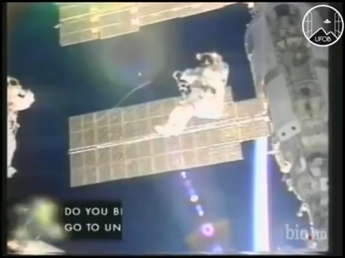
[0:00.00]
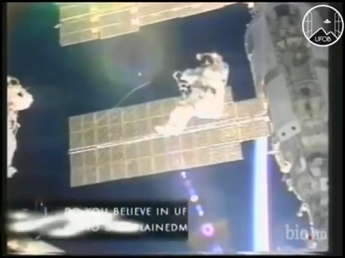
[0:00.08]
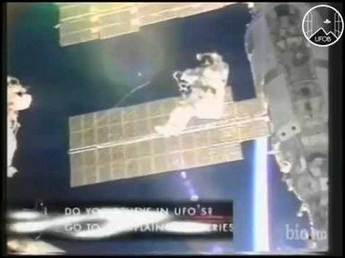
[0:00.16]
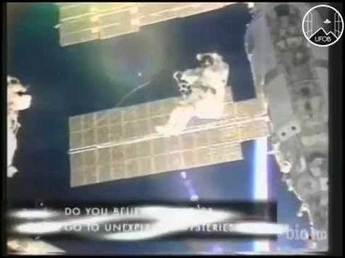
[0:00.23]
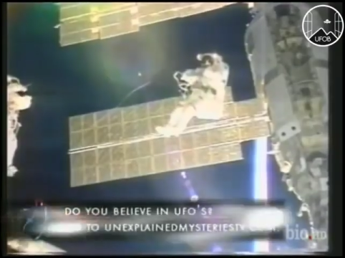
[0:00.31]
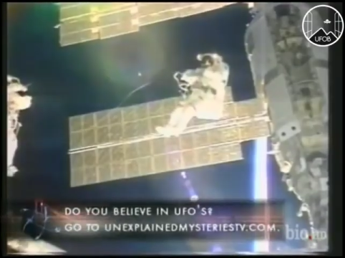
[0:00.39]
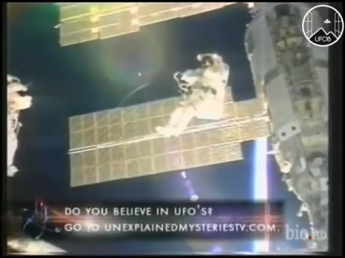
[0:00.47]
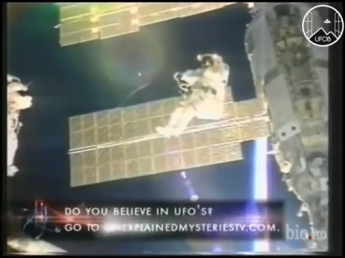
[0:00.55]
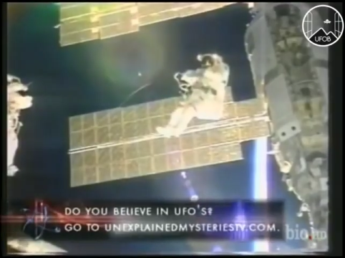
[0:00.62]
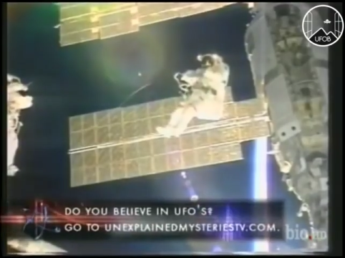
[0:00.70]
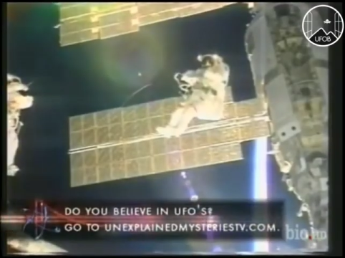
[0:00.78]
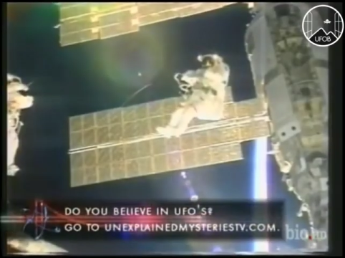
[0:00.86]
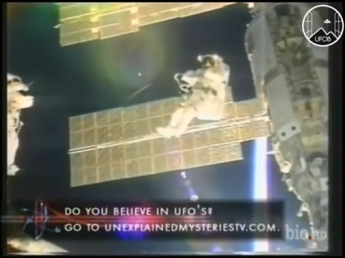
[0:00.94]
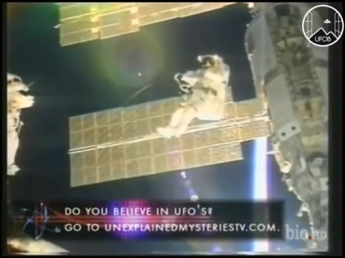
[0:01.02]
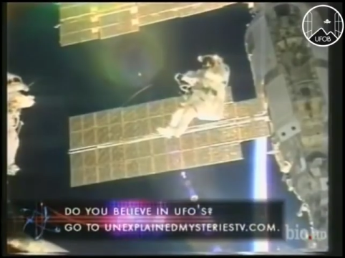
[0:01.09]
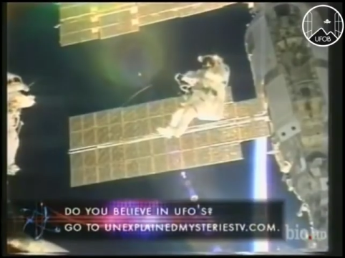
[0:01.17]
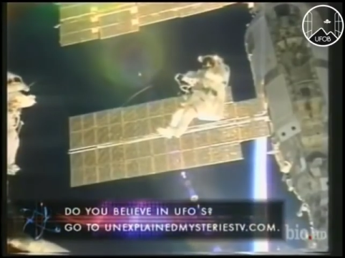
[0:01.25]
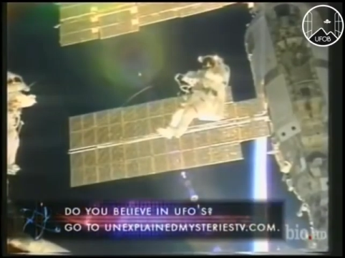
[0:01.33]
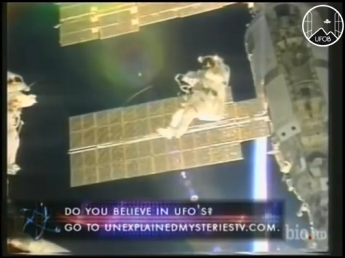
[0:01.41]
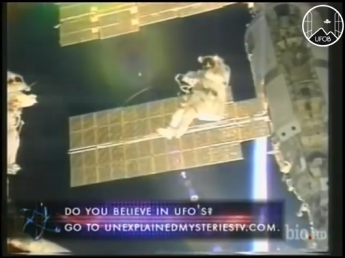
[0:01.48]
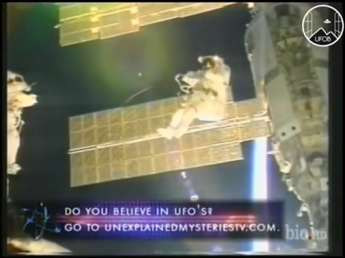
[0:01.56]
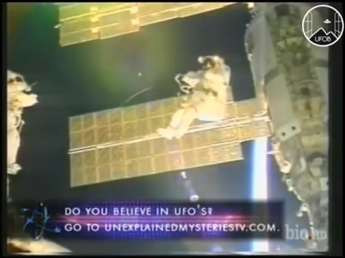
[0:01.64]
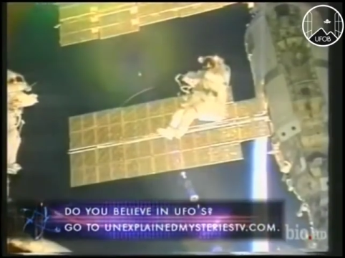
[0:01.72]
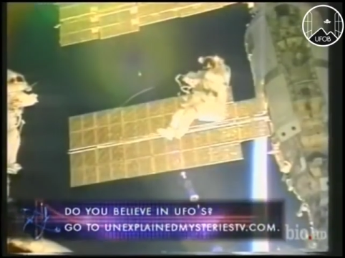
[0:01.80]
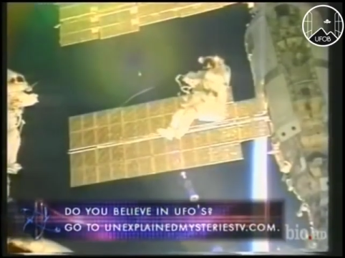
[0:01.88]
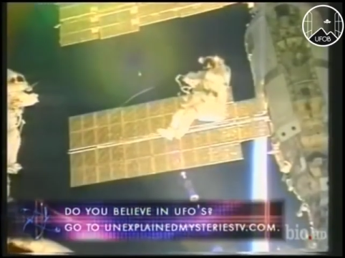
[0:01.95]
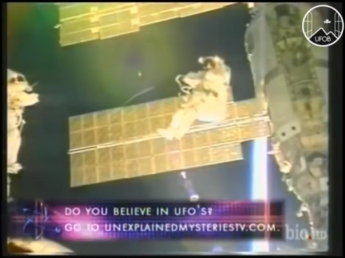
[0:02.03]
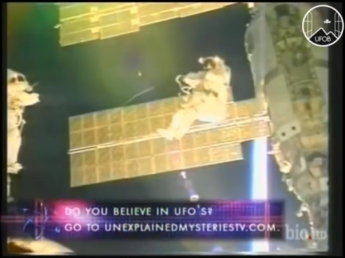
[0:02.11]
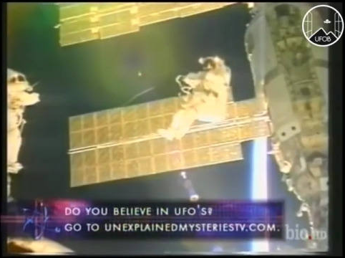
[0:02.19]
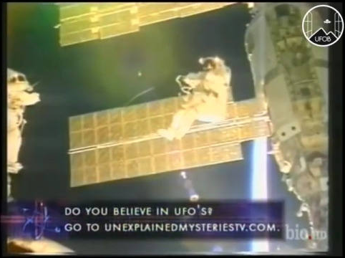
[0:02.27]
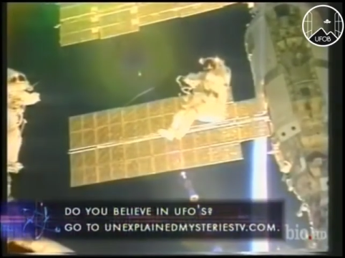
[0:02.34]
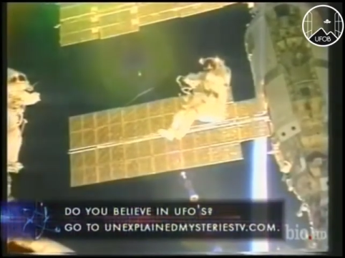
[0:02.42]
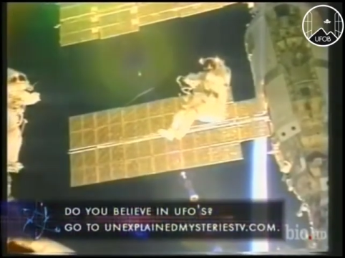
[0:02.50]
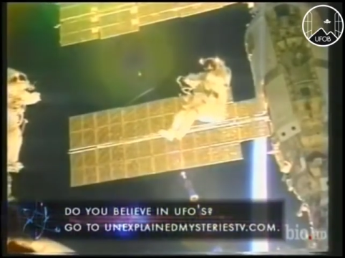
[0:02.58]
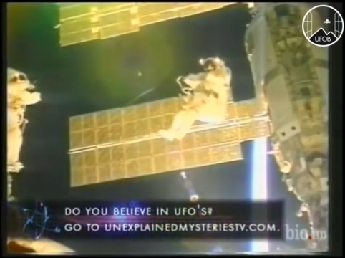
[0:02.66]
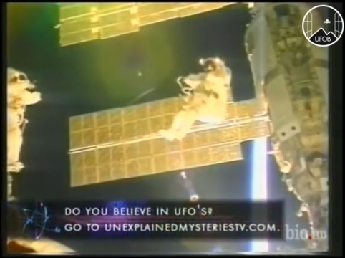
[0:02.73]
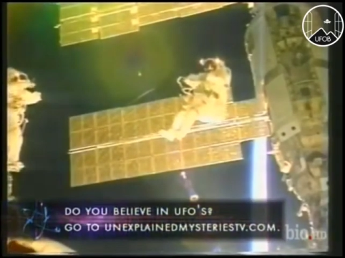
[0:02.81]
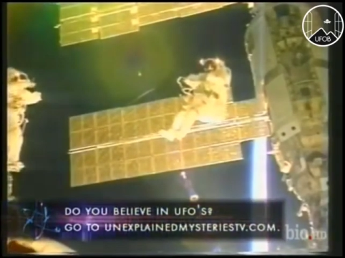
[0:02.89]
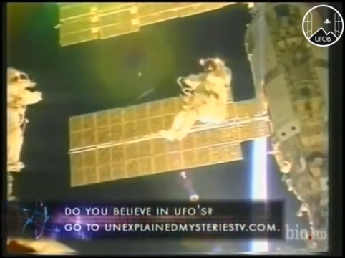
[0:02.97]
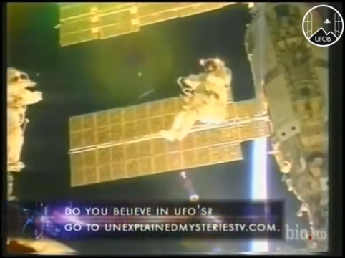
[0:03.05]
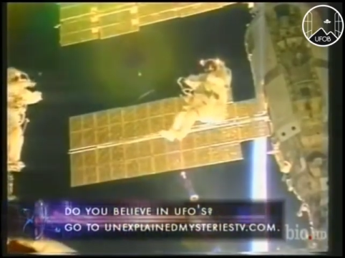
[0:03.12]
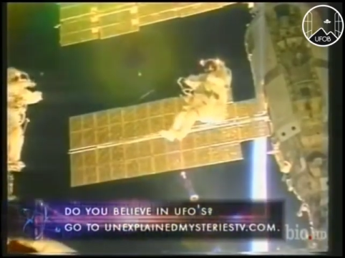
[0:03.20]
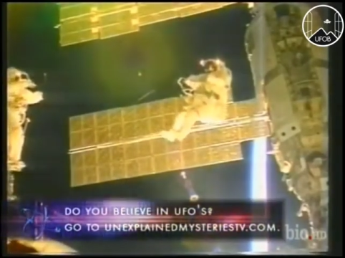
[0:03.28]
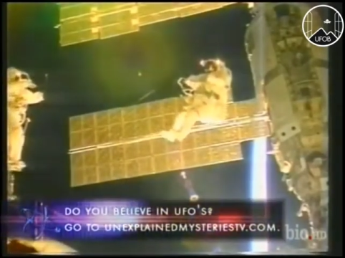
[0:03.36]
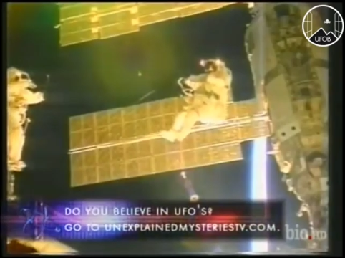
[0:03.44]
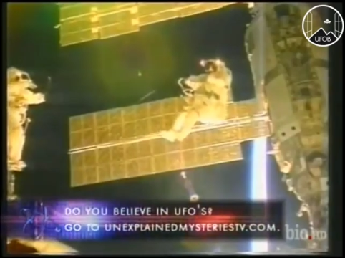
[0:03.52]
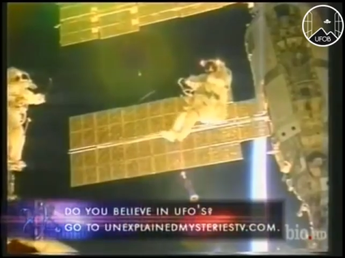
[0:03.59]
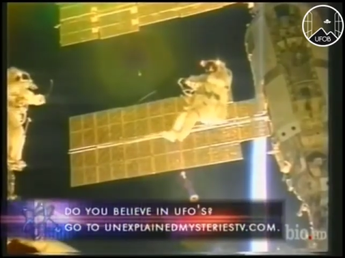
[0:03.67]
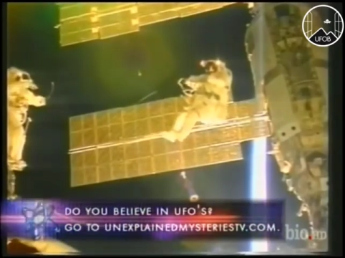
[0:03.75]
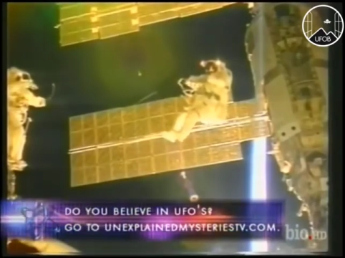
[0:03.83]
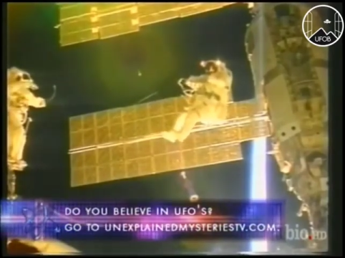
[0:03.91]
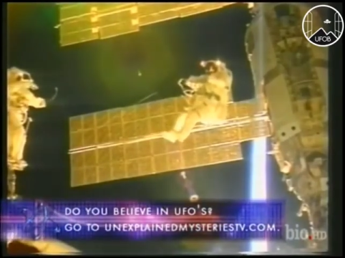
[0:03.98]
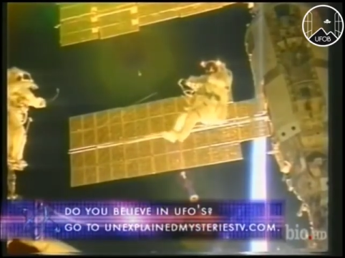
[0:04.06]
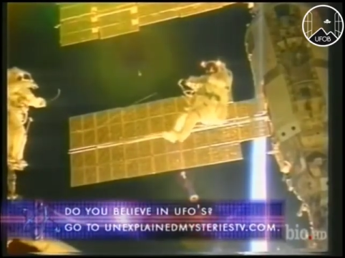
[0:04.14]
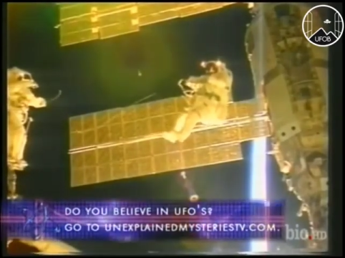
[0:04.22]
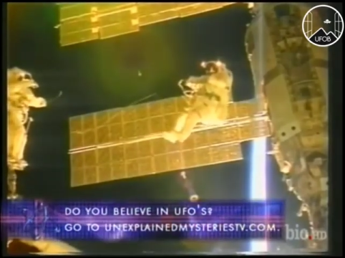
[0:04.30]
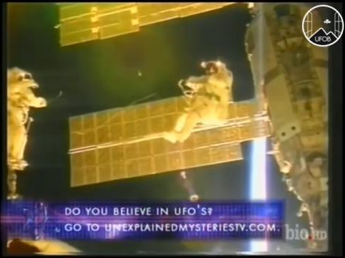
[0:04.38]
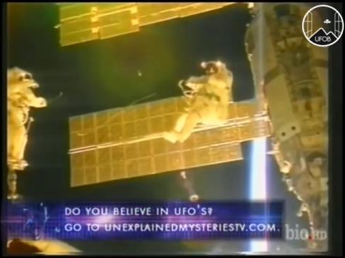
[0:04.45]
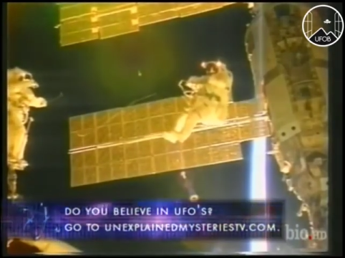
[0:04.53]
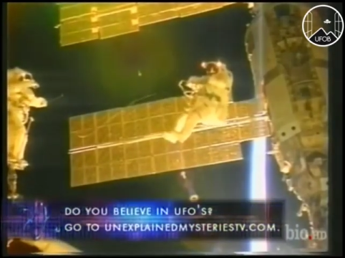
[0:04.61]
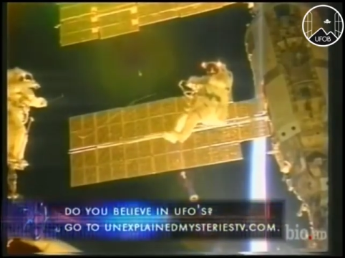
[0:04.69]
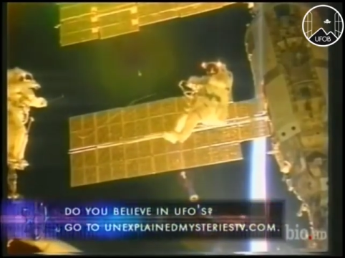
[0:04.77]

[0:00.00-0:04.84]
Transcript: No face is visible, so there are no lips to read.